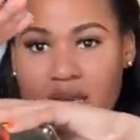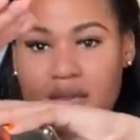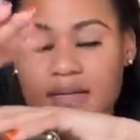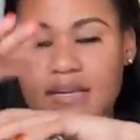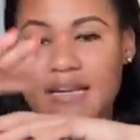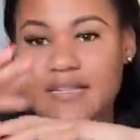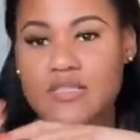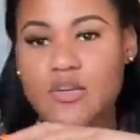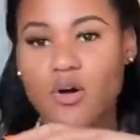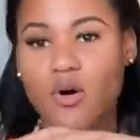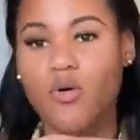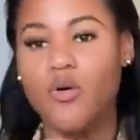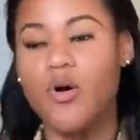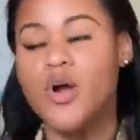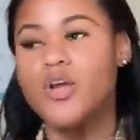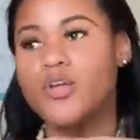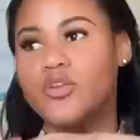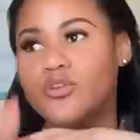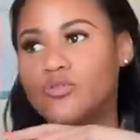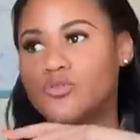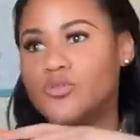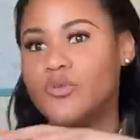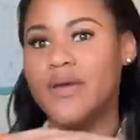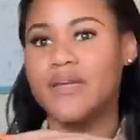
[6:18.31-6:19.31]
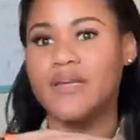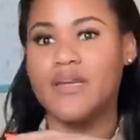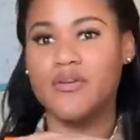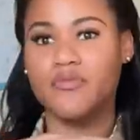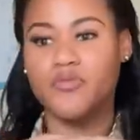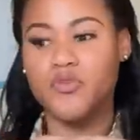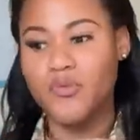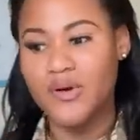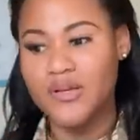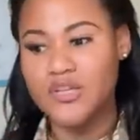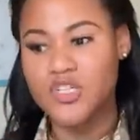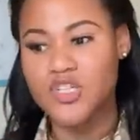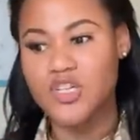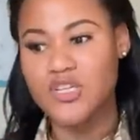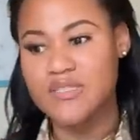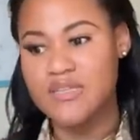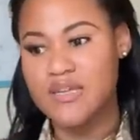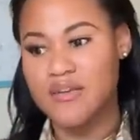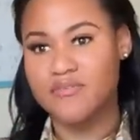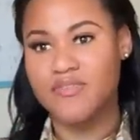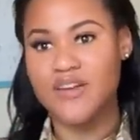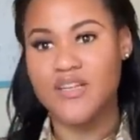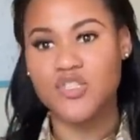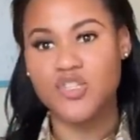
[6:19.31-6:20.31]
That's how you do it. If you were to just
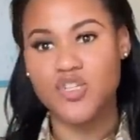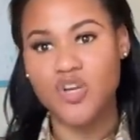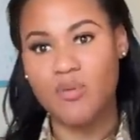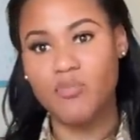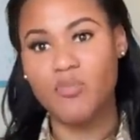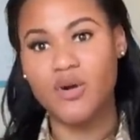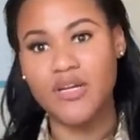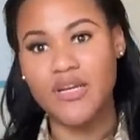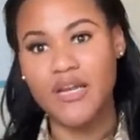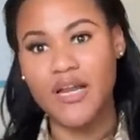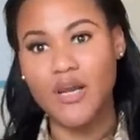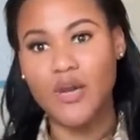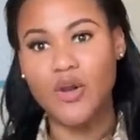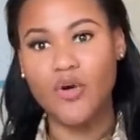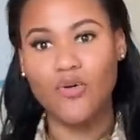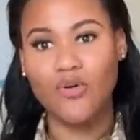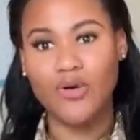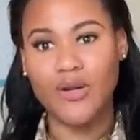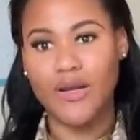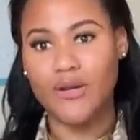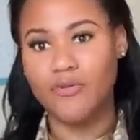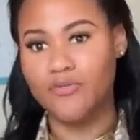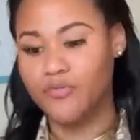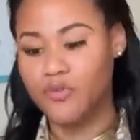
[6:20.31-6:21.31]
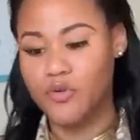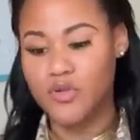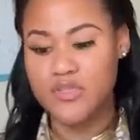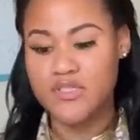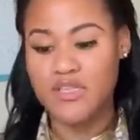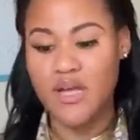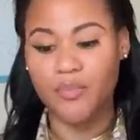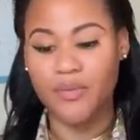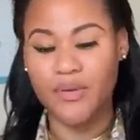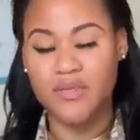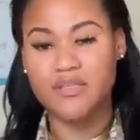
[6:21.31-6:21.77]
invest your money alone and full stop,